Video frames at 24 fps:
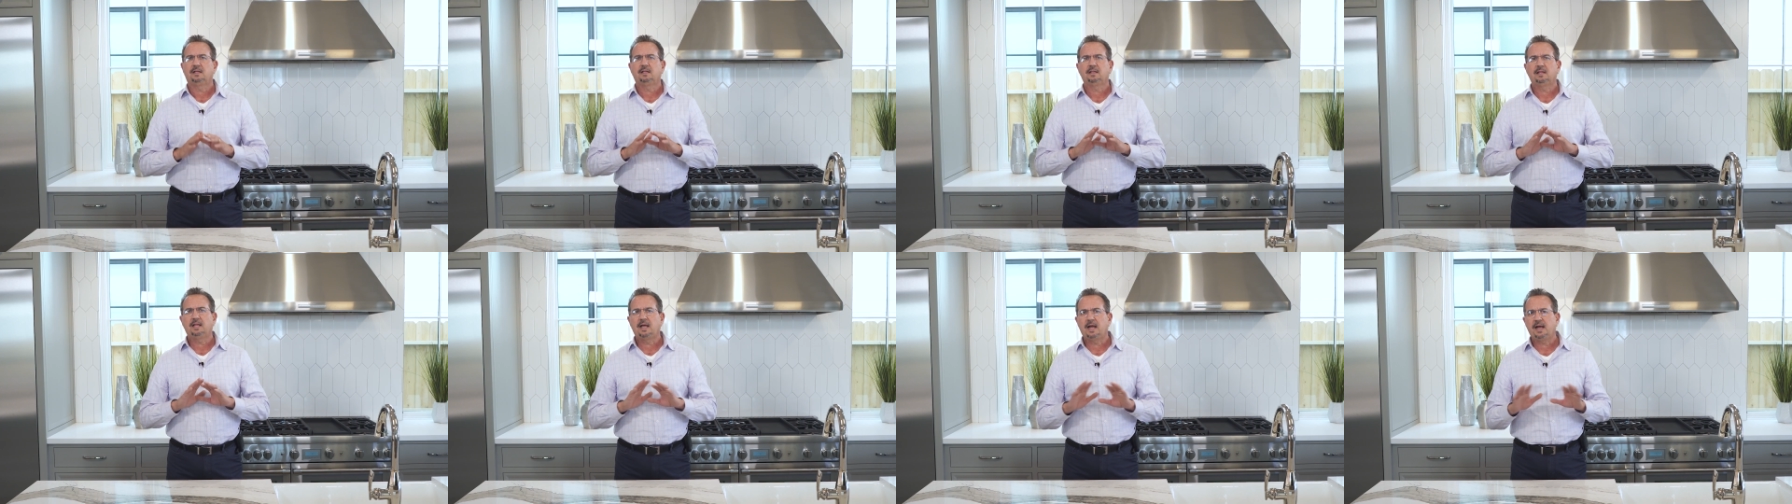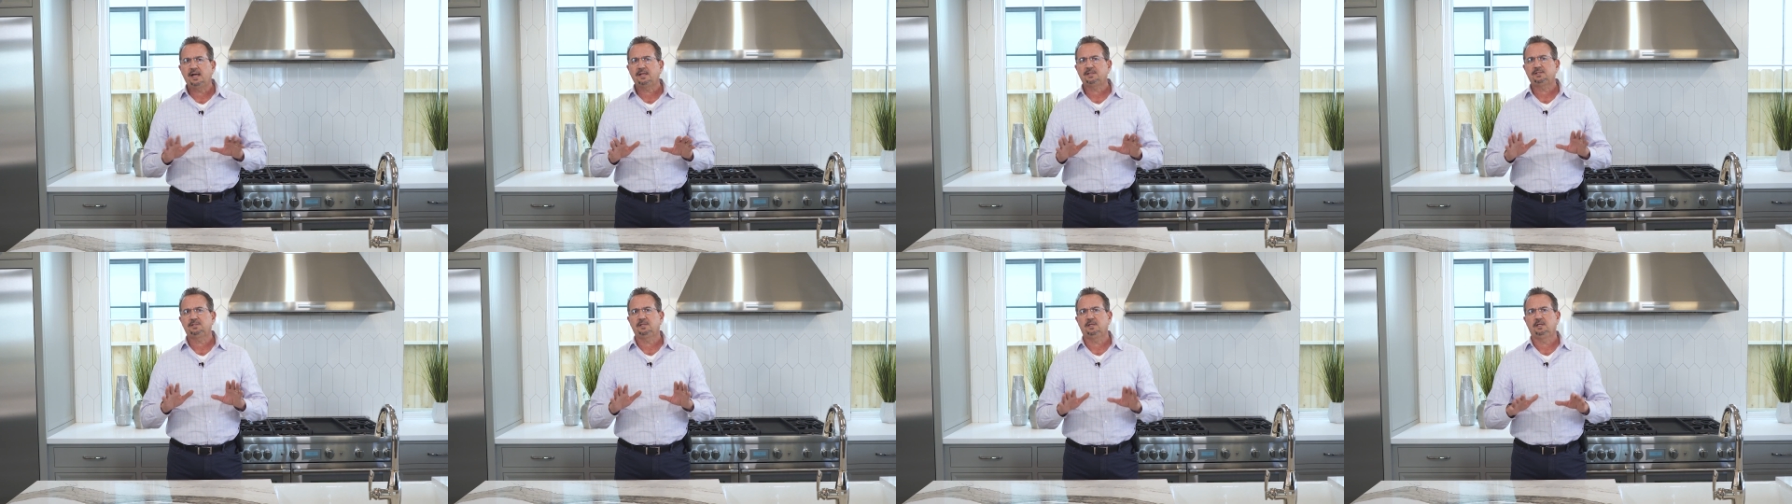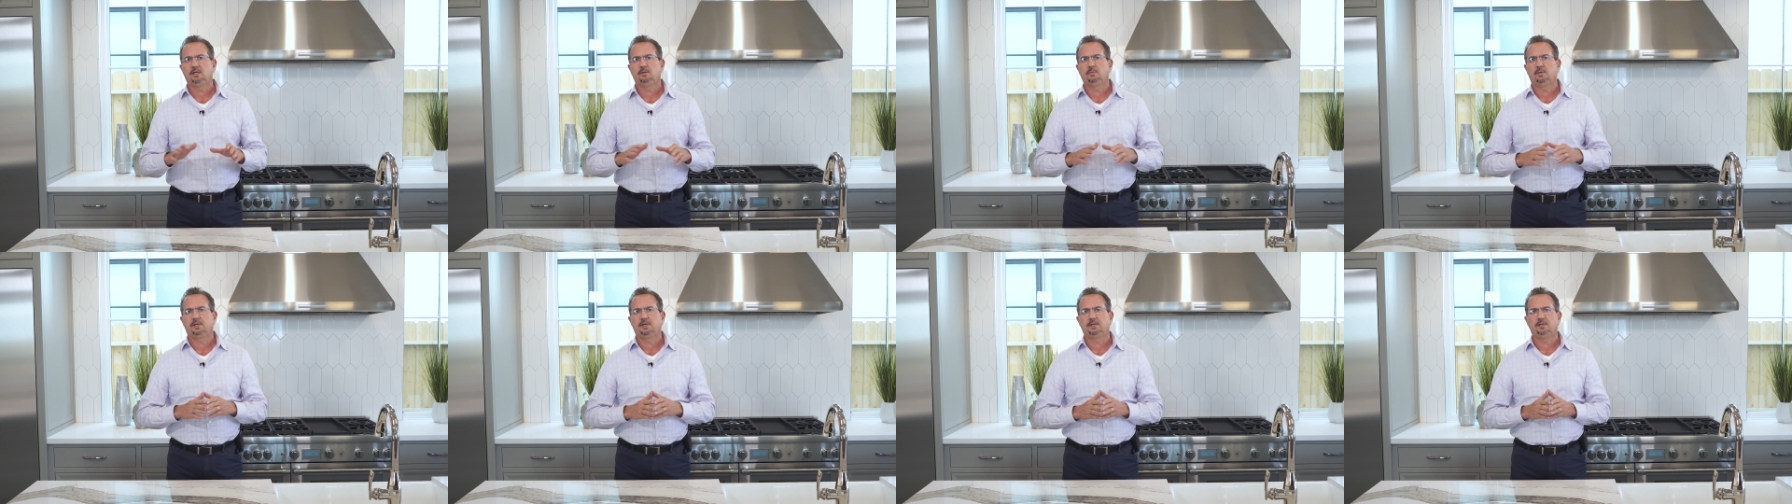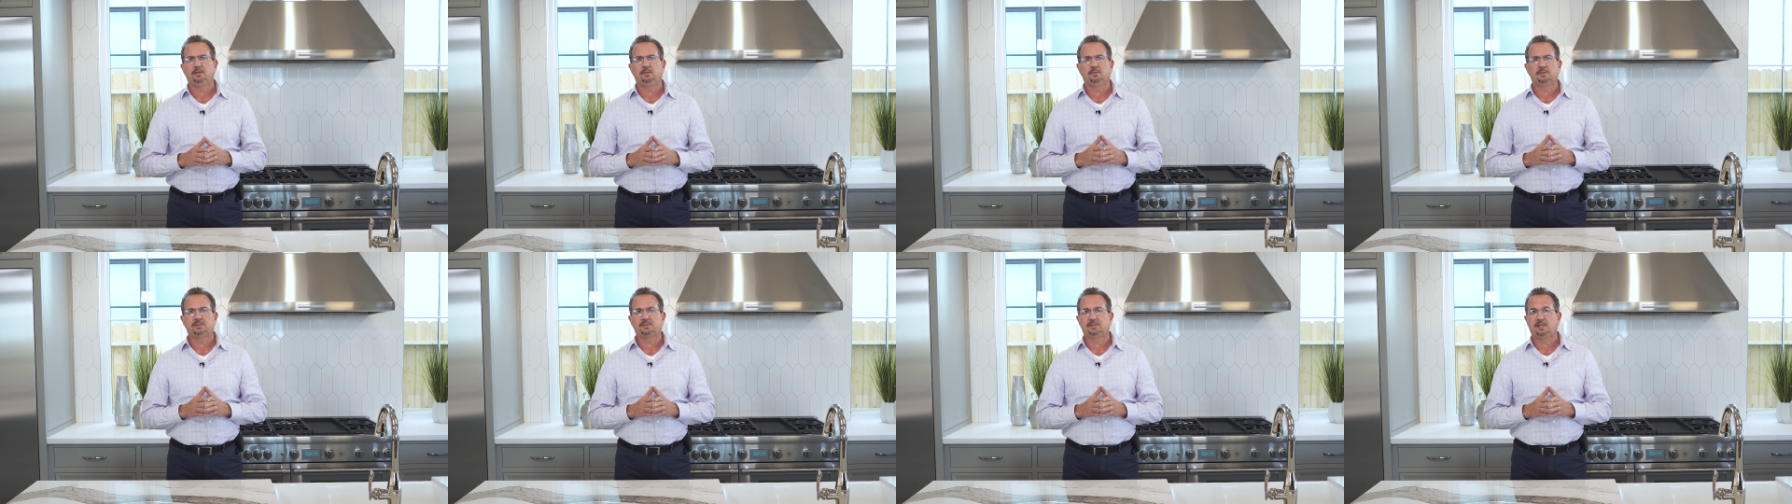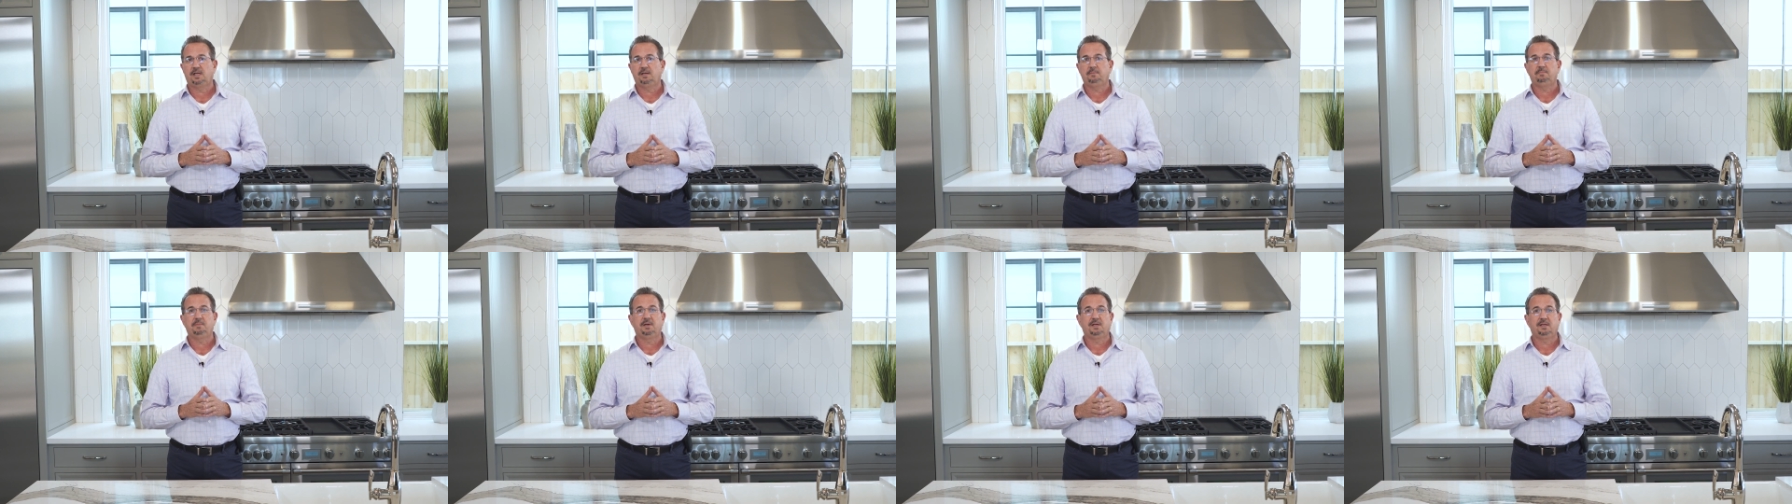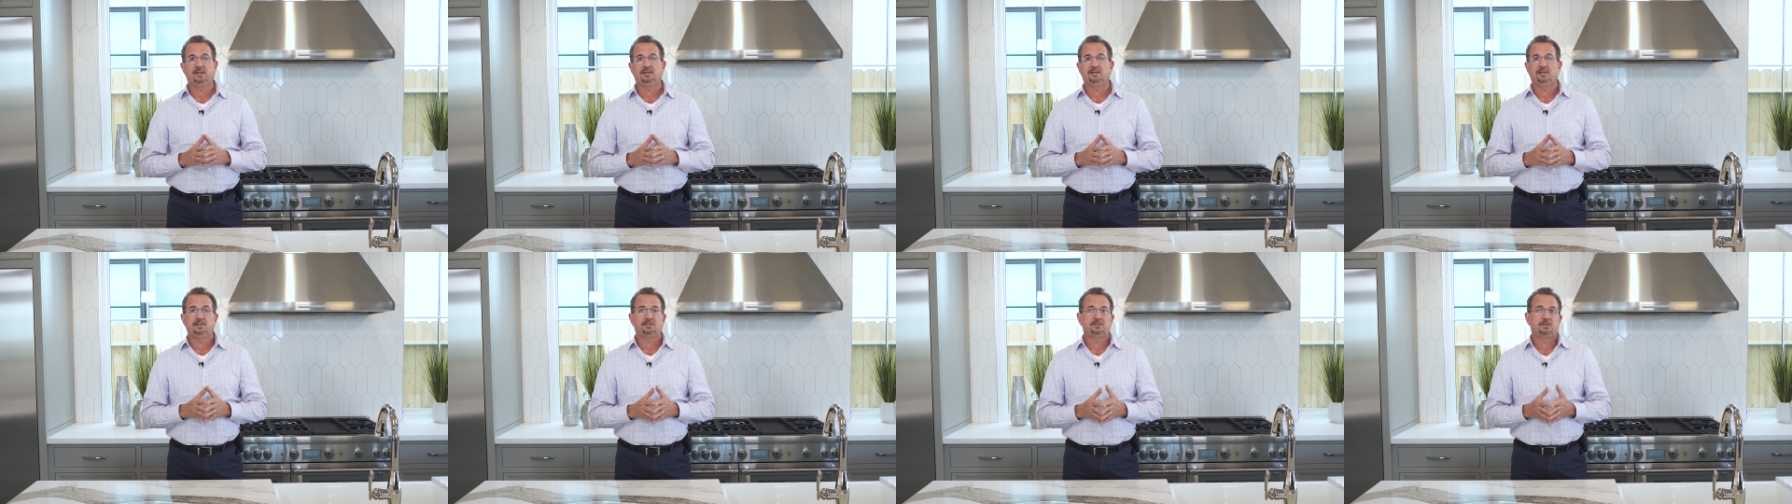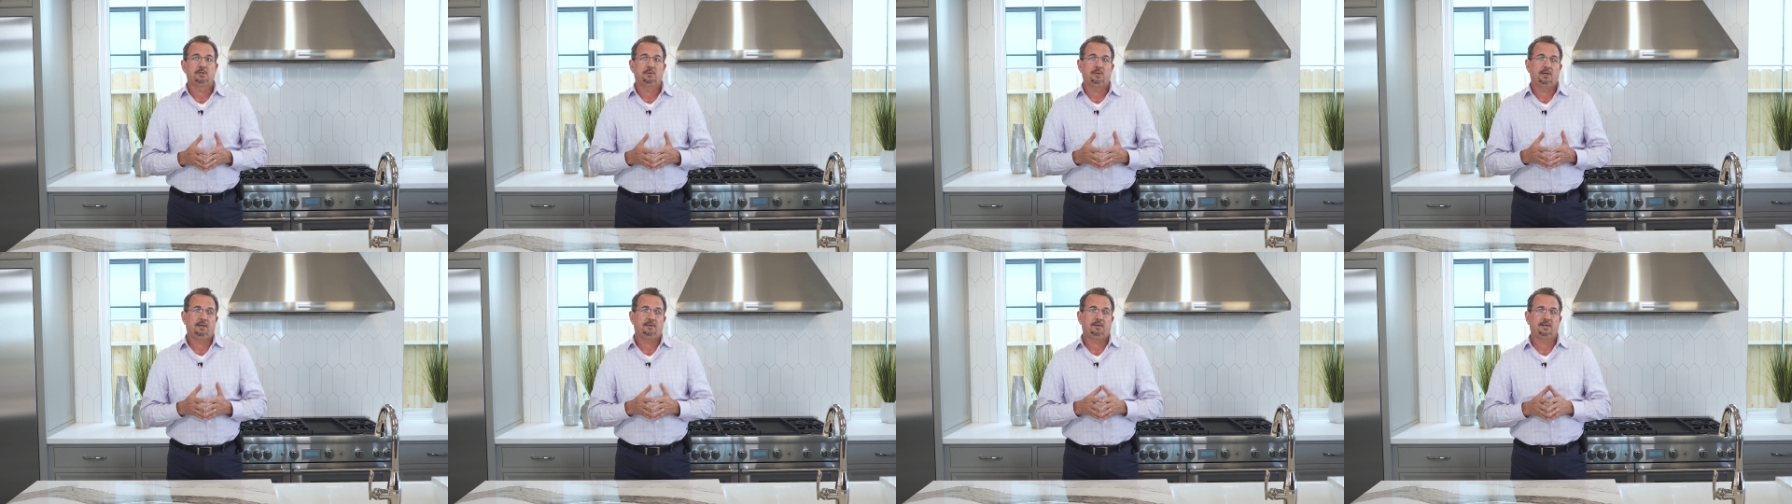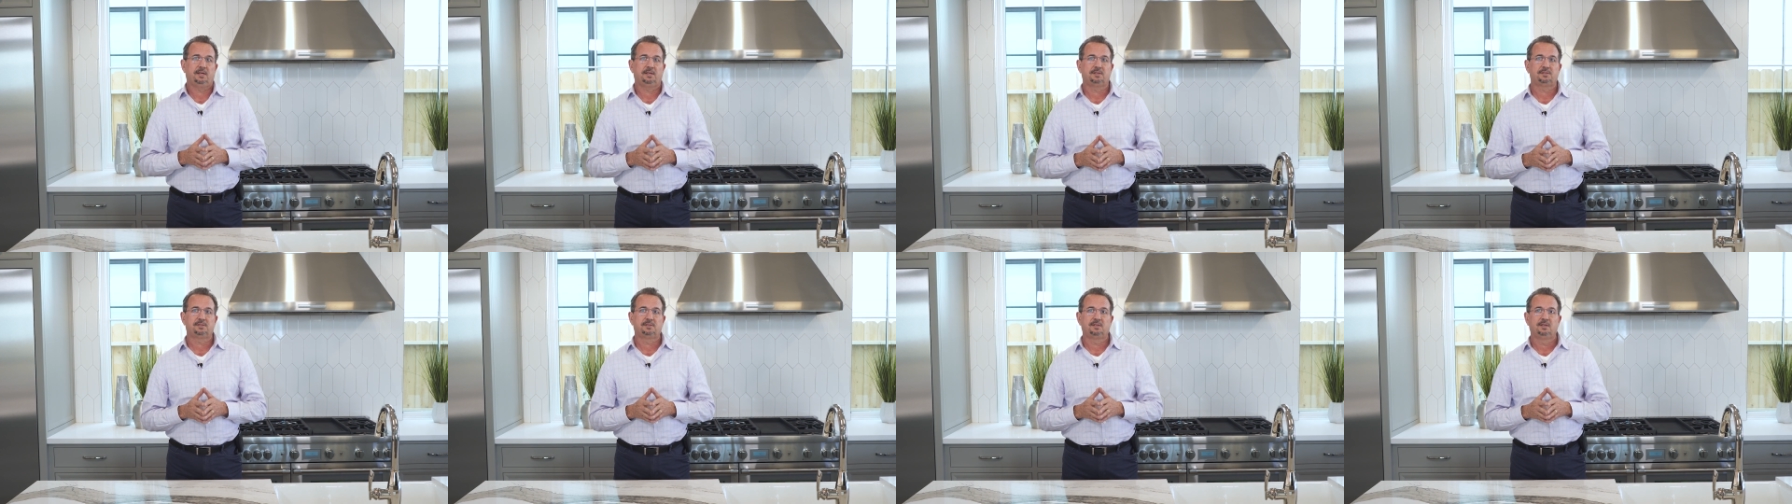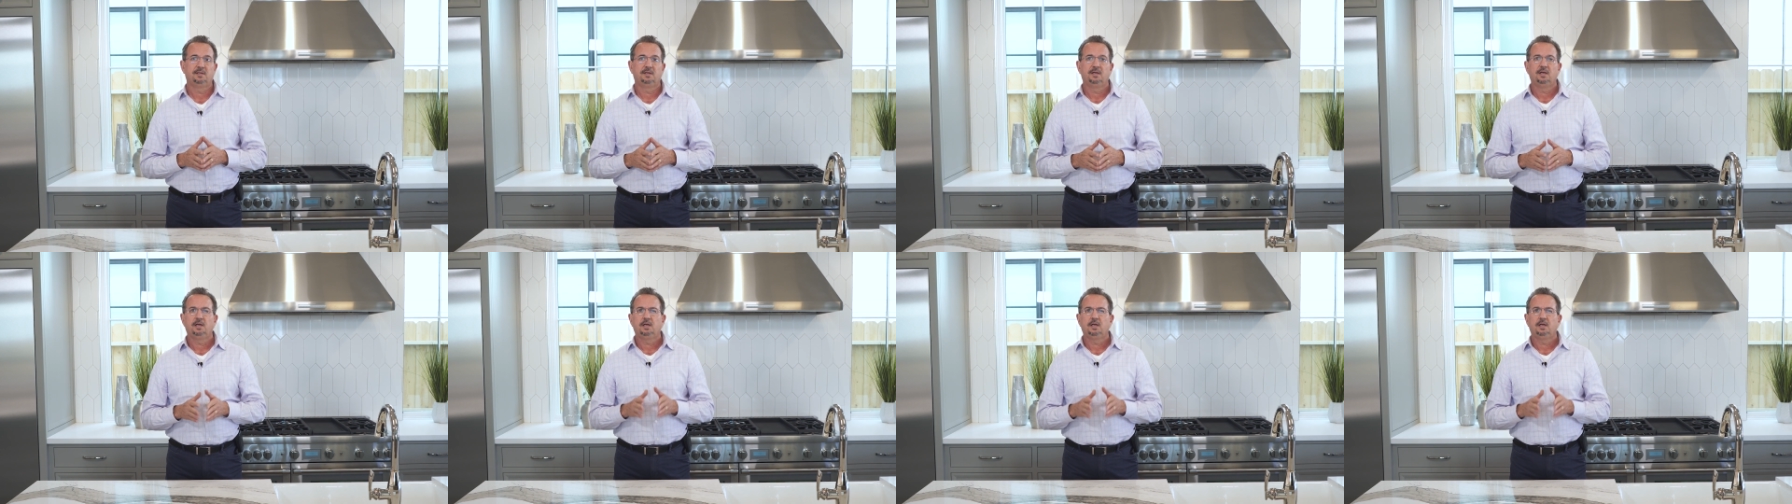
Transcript: The last thing you want to do is save money in these two areas.